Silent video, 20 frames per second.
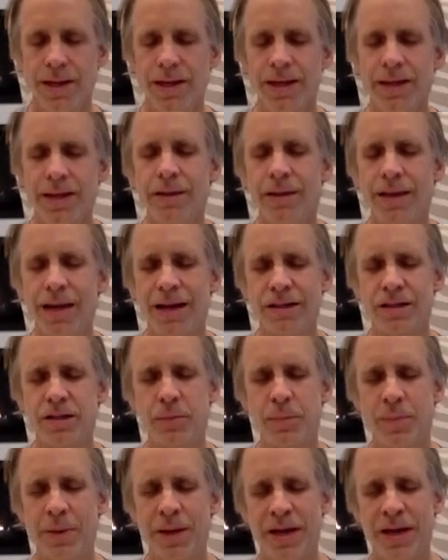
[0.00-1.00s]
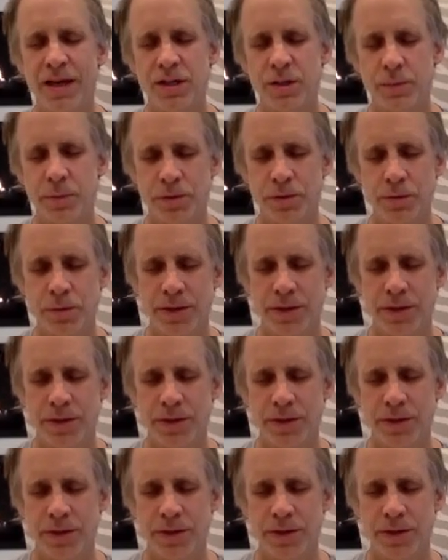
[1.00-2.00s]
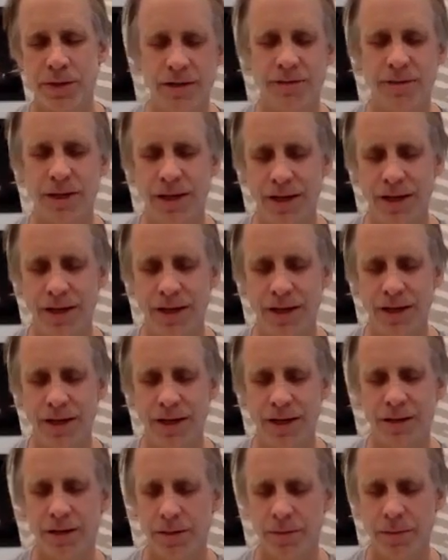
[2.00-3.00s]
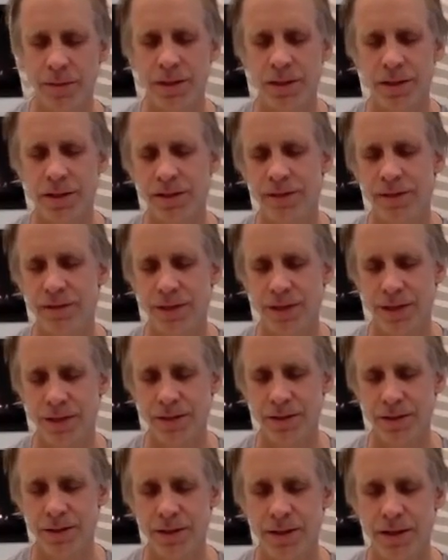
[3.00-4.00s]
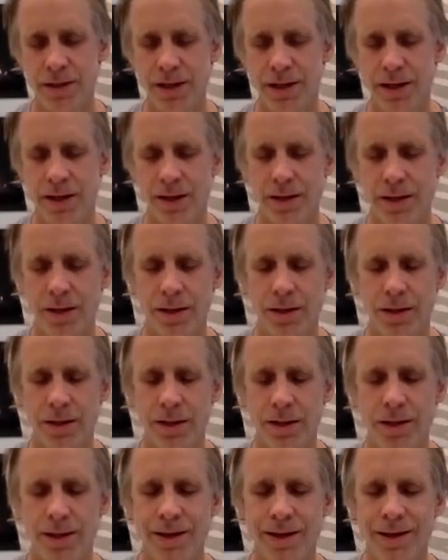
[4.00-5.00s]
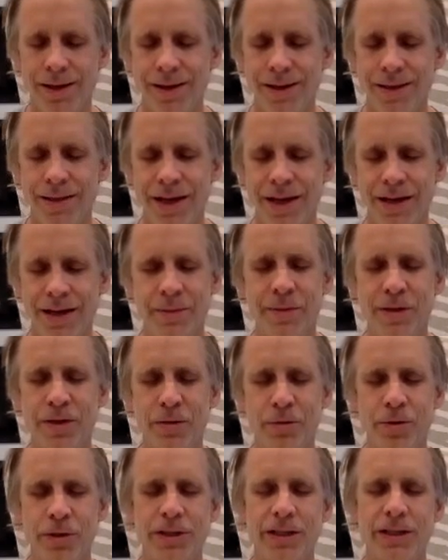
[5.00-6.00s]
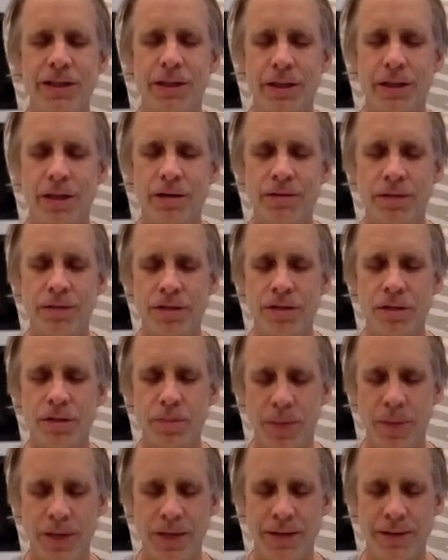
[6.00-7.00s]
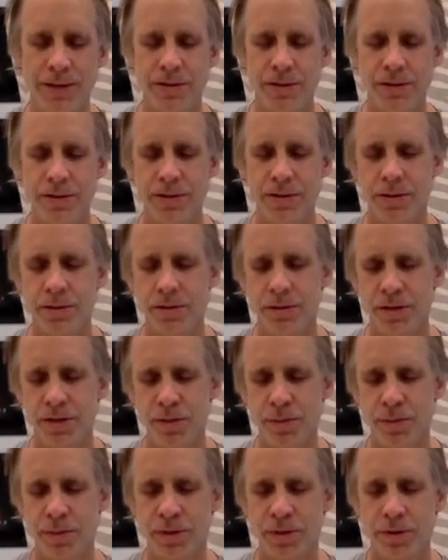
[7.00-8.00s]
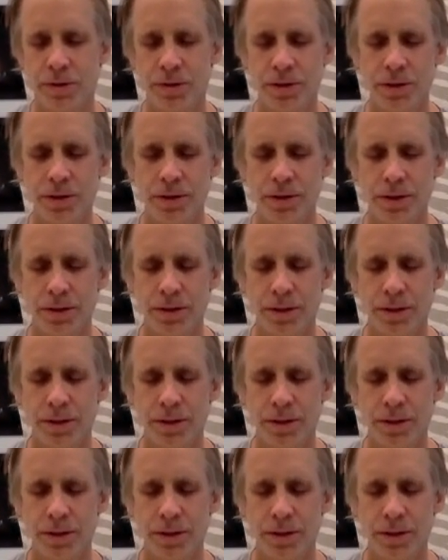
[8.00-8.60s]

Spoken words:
In that space between the end of the exhale and the beginning of the next inhale, that can be a really lovely space to explore,